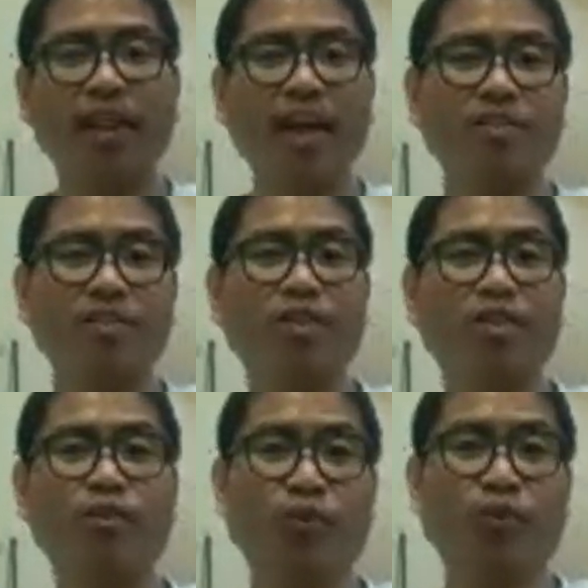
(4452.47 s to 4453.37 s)
And
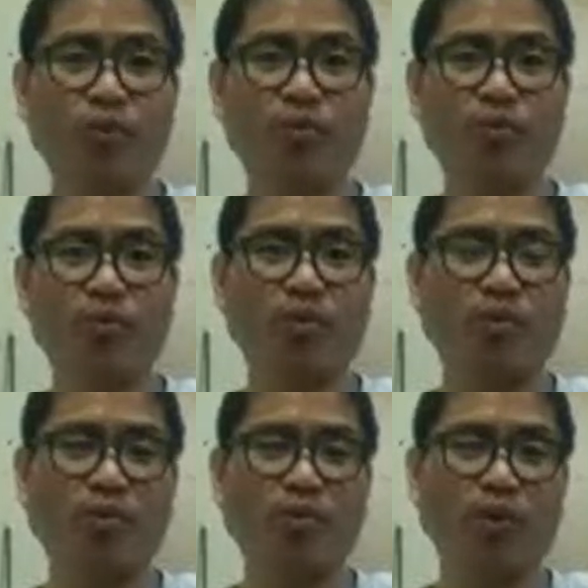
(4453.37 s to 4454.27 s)
citrus fruits,
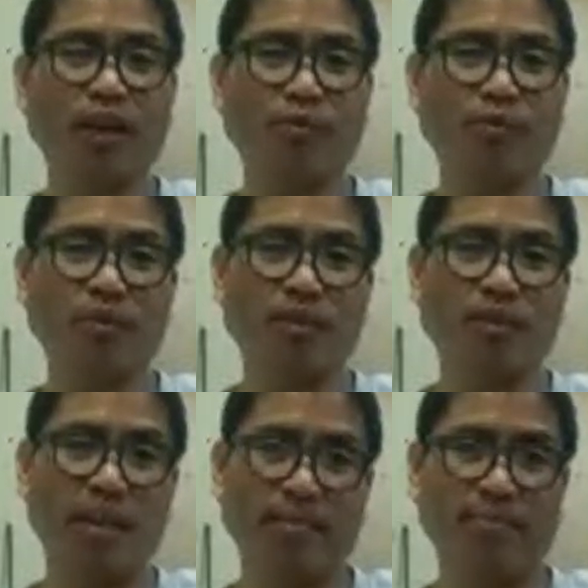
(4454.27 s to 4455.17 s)
good for the immune
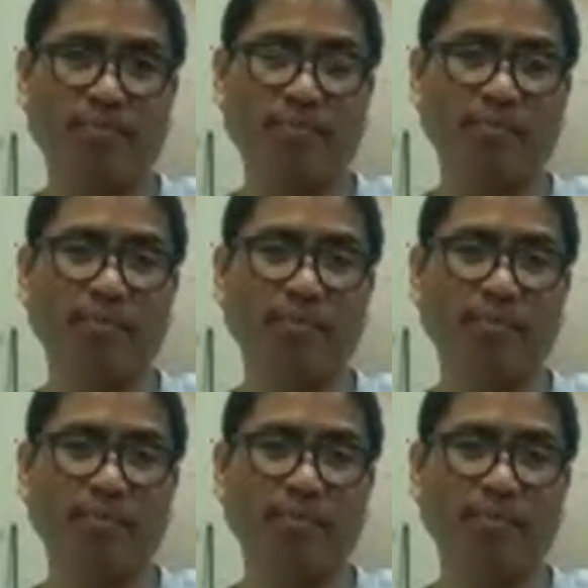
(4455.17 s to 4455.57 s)
system.